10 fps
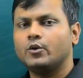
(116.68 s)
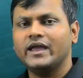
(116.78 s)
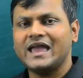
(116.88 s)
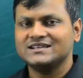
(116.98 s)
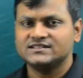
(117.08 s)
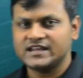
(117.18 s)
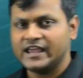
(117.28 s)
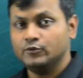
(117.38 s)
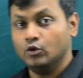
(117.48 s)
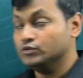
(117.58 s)
away as
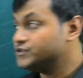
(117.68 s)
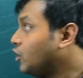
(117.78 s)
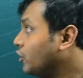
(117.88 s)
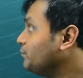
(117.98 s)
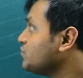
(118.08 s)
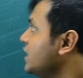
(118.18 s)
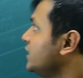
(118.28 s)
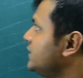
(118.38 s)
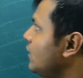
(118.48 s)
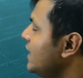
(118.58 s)
time goes on.
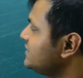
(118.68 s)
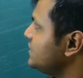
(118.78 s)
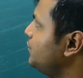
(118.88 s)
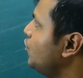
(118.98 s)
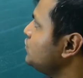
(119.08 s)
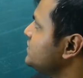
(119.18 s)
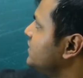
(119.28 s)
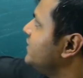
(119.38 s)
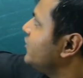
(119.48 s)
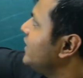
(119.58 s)
Now, let's suppose
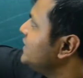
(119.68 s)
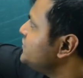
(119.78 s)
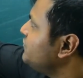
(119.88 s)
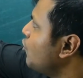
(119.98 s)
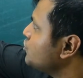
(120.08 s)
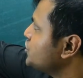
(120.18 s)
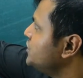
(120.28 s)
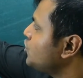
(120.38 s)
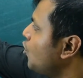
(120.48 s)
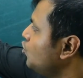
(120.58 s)
the relative motion
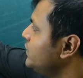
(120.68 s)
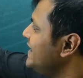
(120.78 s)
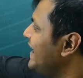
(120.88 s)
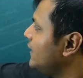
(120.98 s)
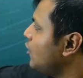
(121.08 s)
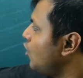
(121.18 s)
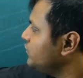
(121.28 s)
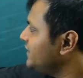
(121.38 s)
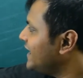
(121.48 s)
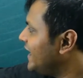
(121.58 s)
is only along
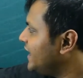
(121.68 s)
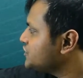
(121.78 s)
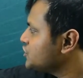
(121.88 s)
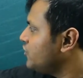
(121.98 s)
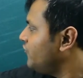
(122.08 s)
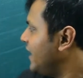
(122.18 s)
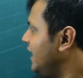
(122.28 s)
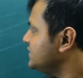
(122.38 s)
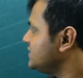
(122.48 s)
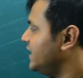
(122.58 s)
the direction of x,